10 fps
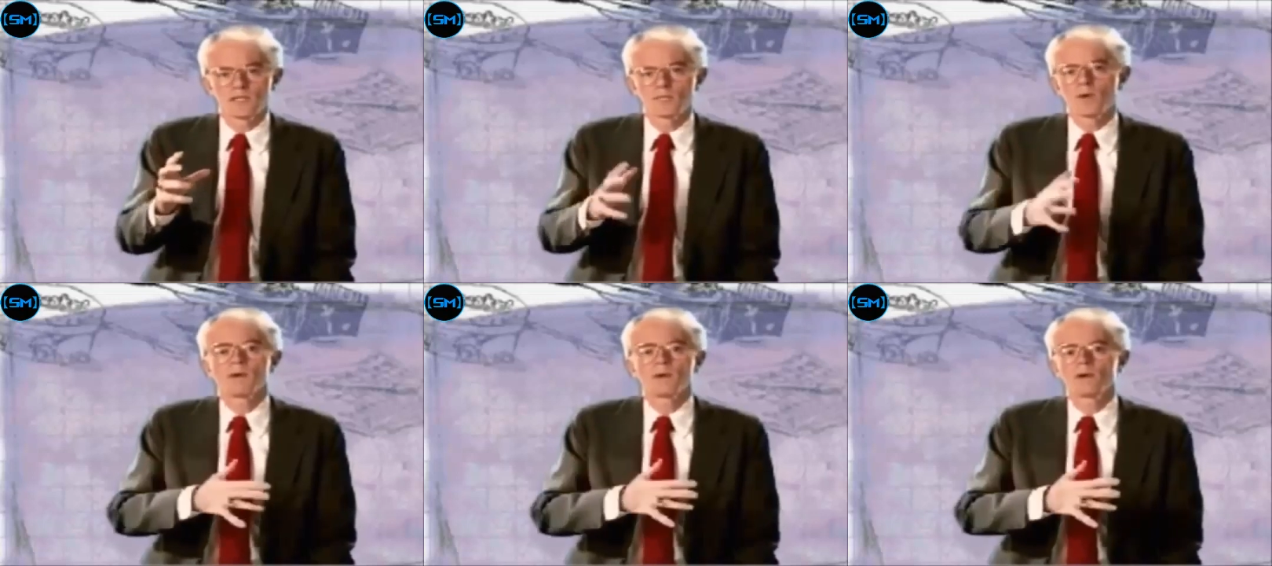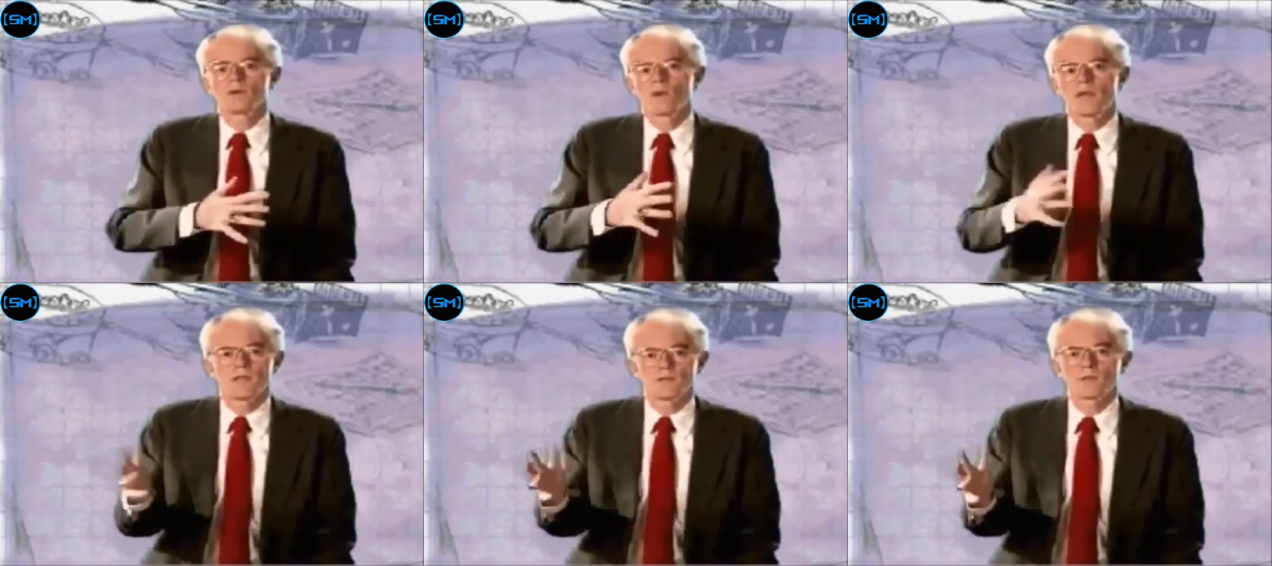they probably would have
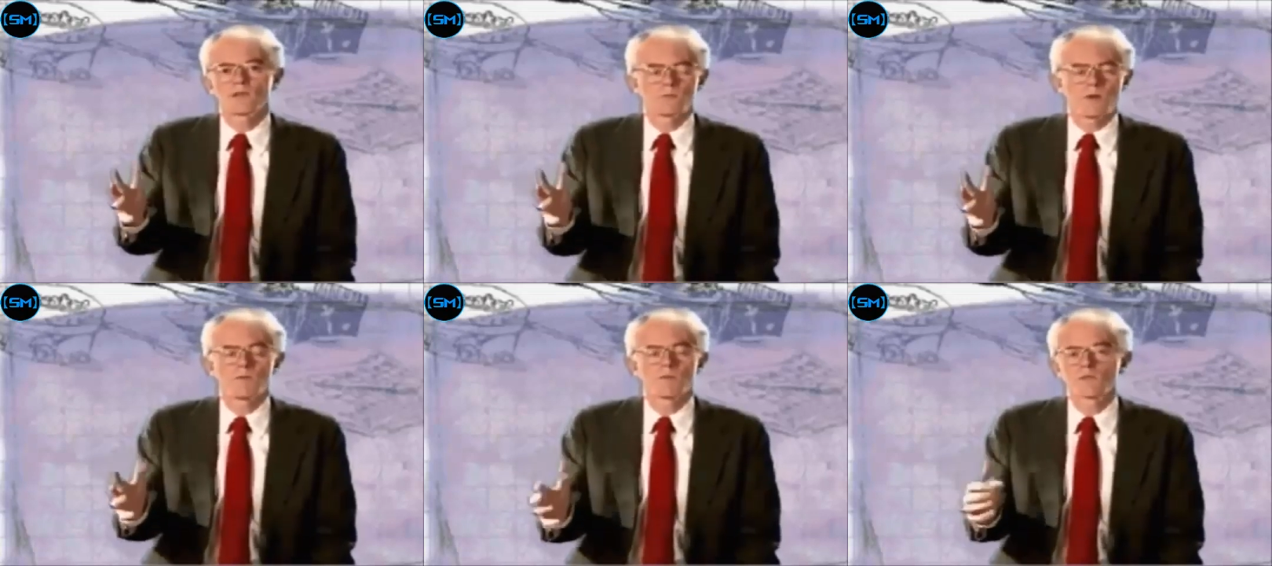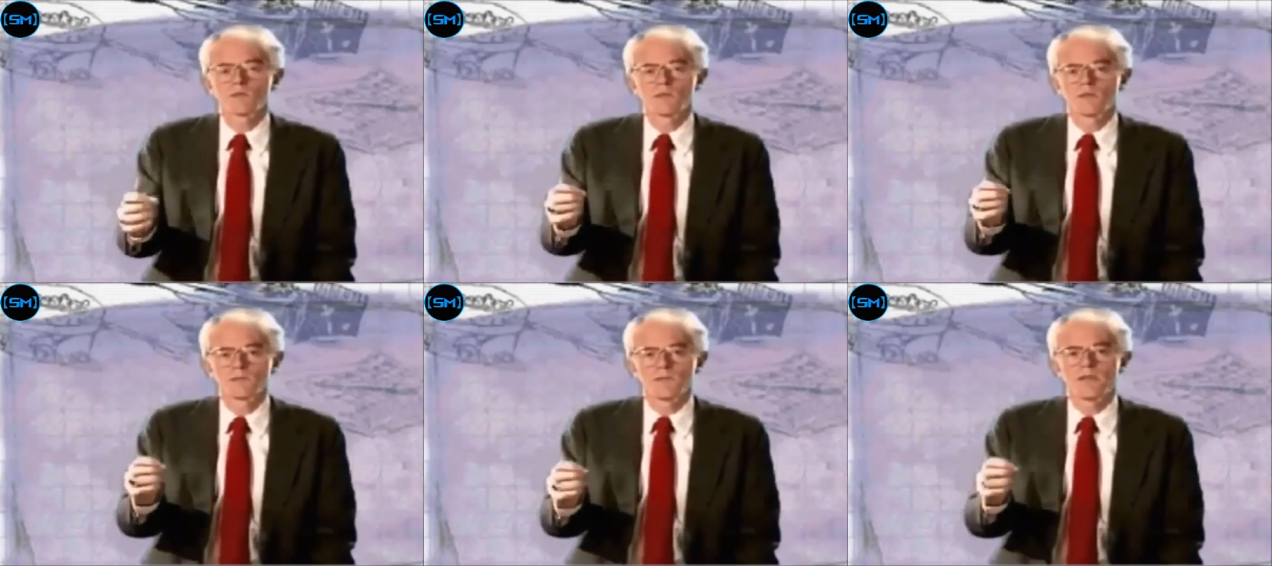run into earnings problems
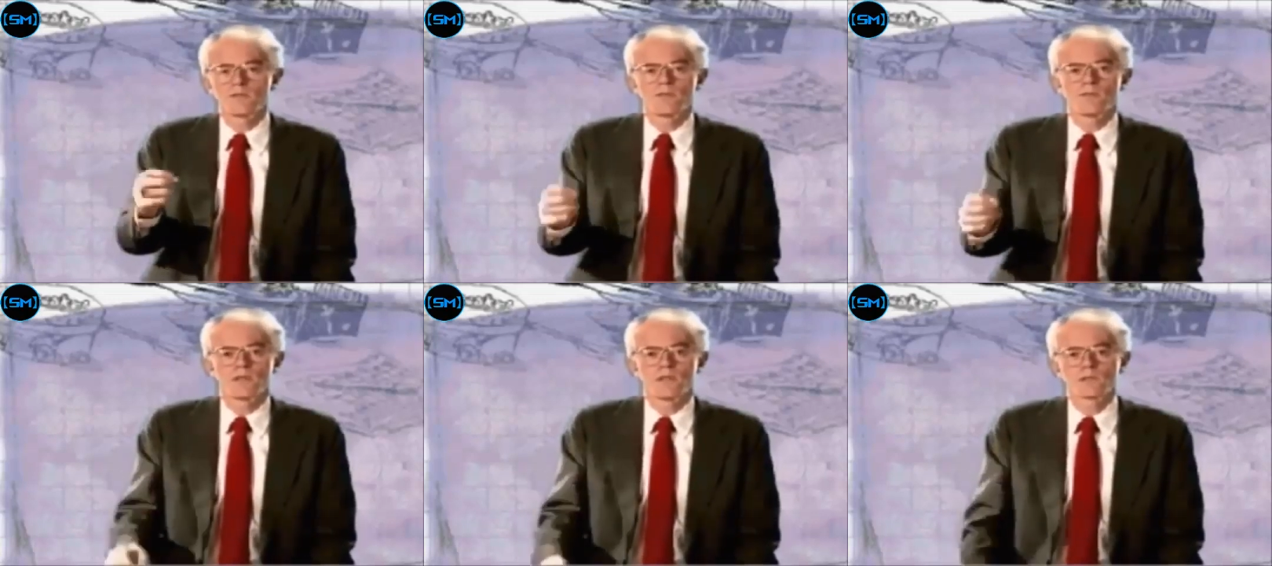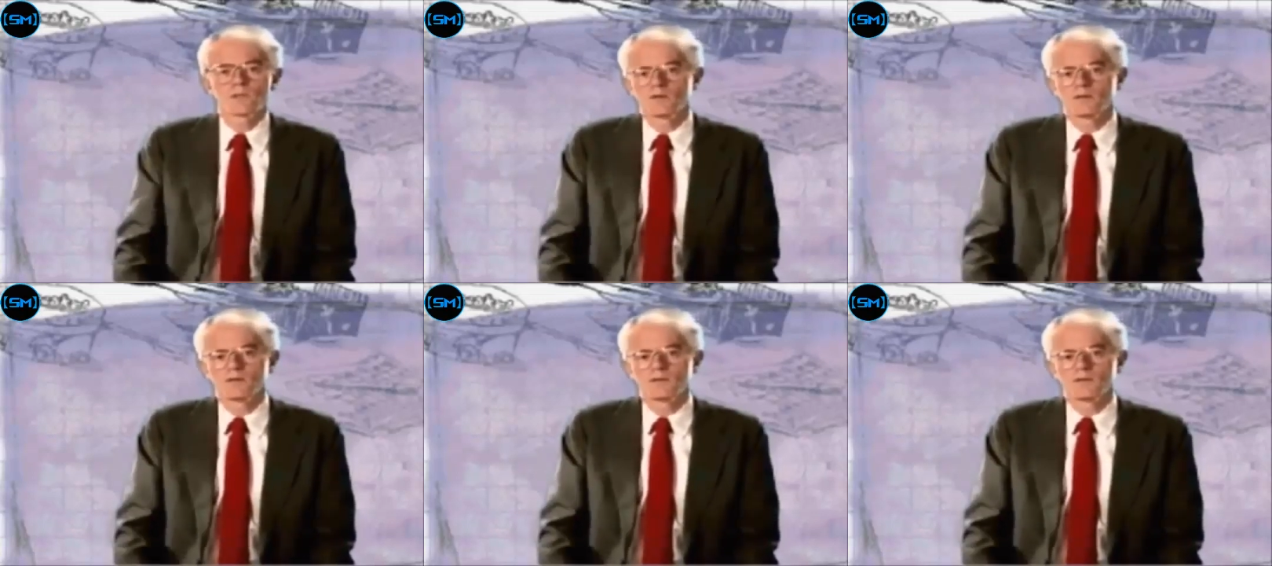10, 15 years ago.